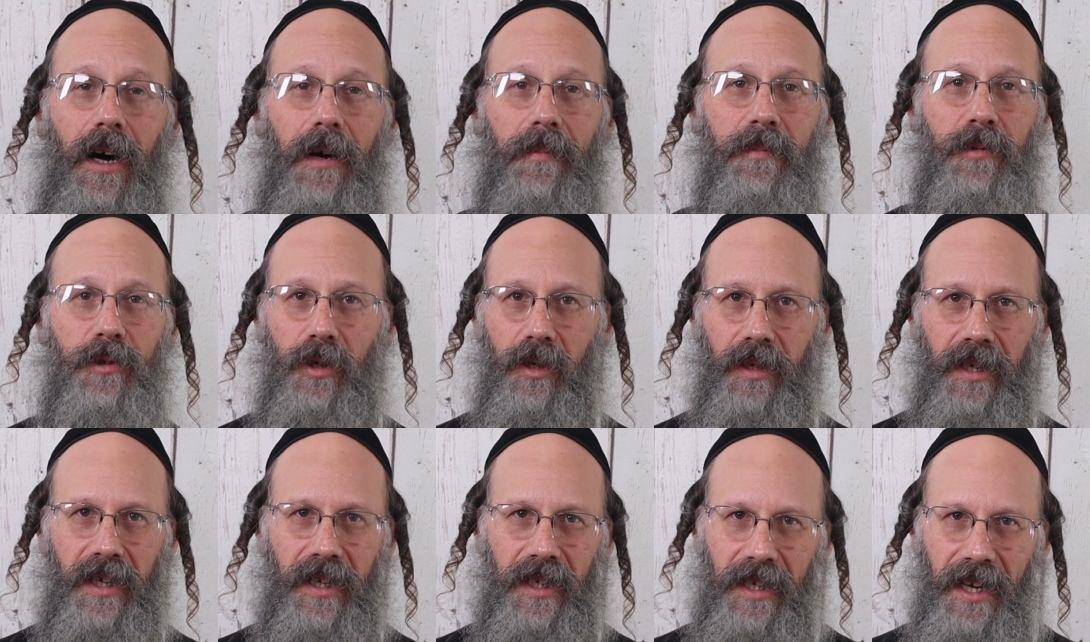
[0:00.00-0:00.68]
I'm
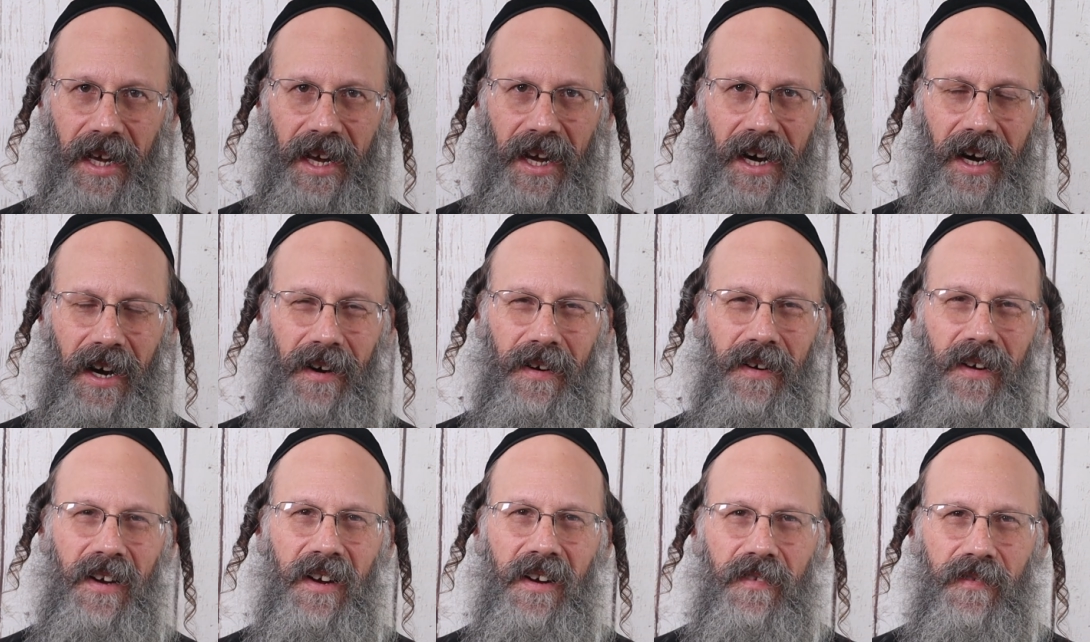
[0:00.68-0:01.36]
talking
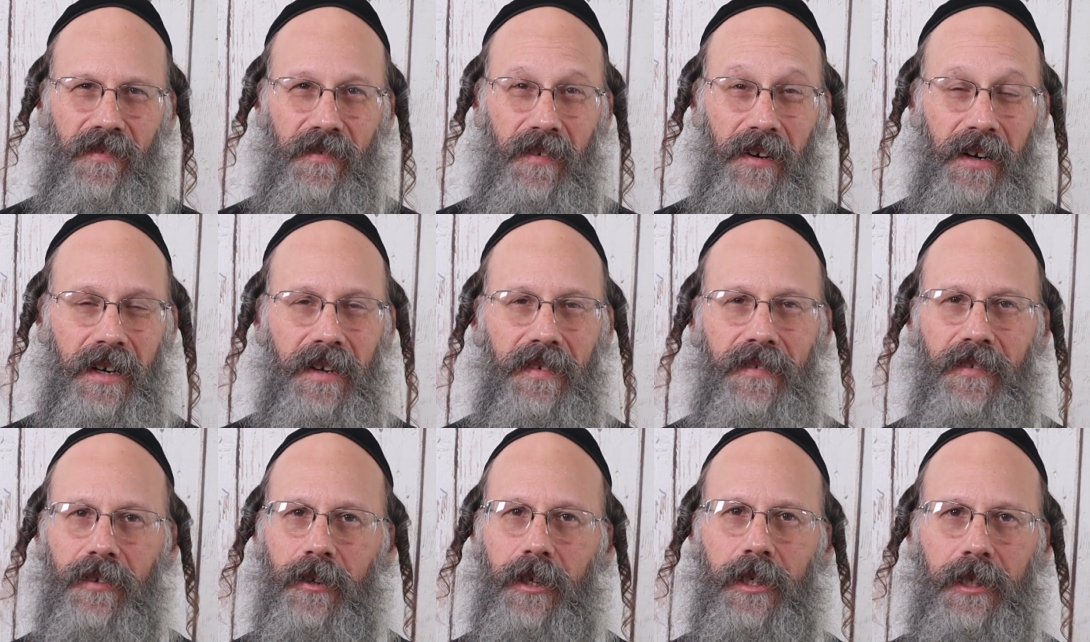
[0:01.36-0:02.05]
now
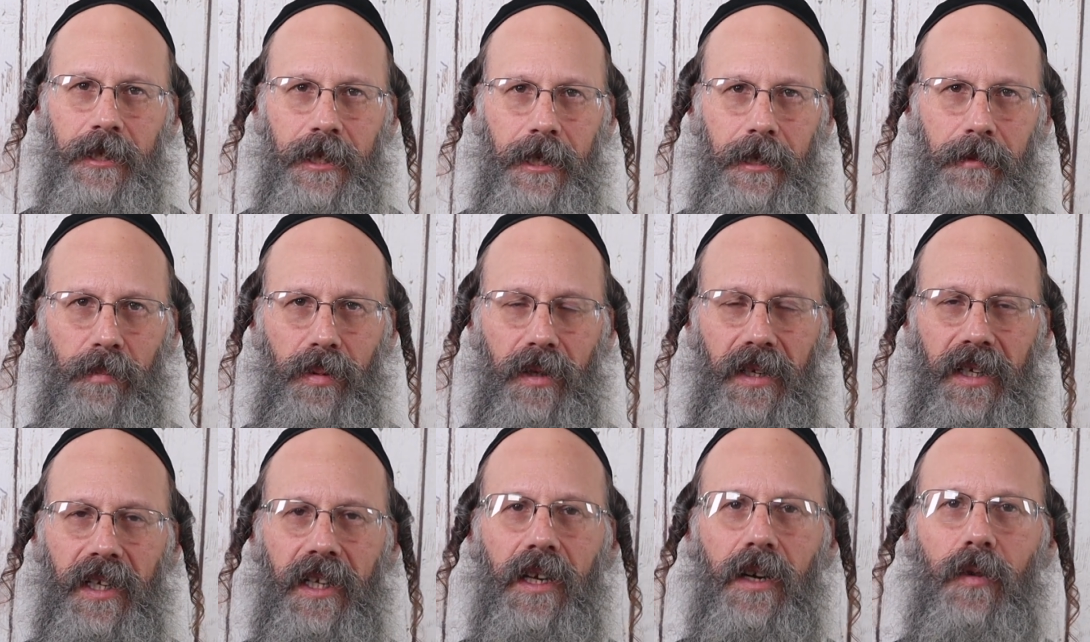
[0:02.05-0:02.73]
very, very
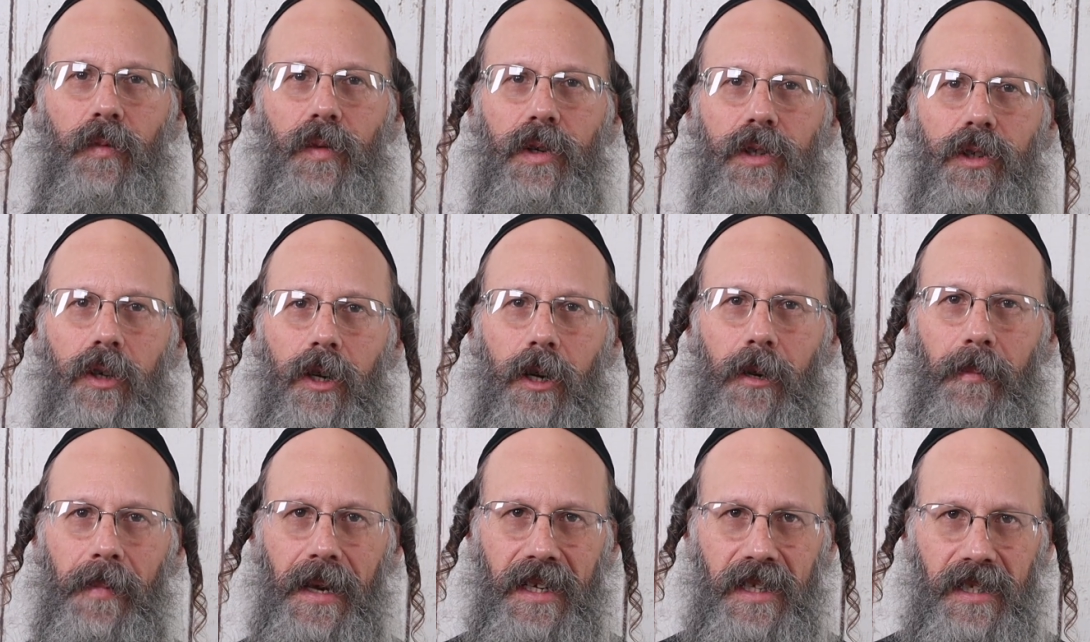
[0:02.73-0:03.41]
deeply. We're
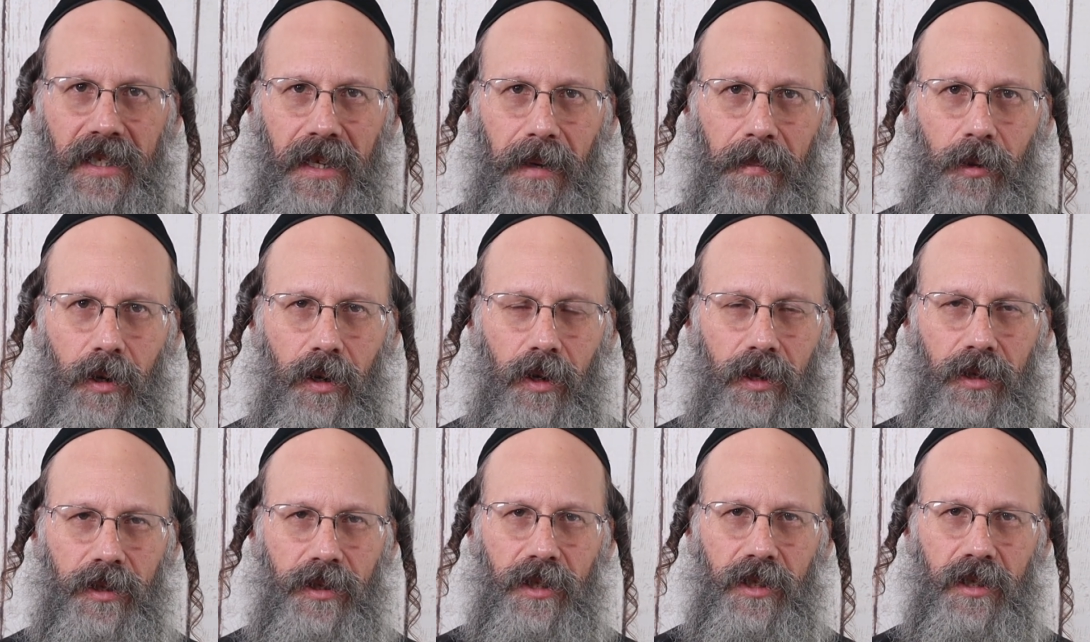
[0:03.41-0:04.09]
talking about
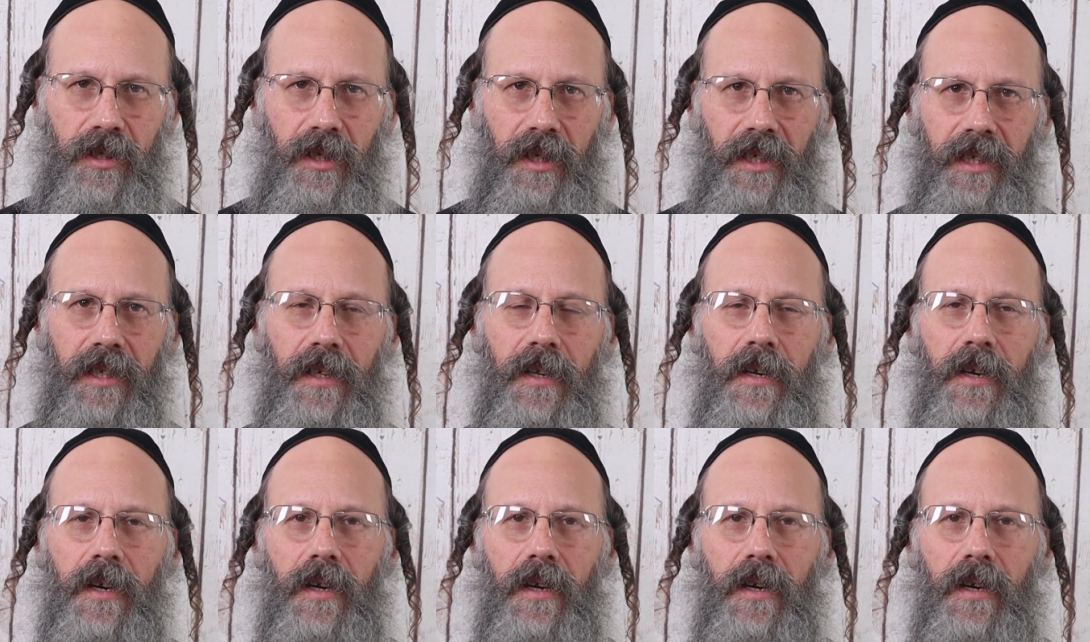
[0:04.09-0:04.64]
subconsciously.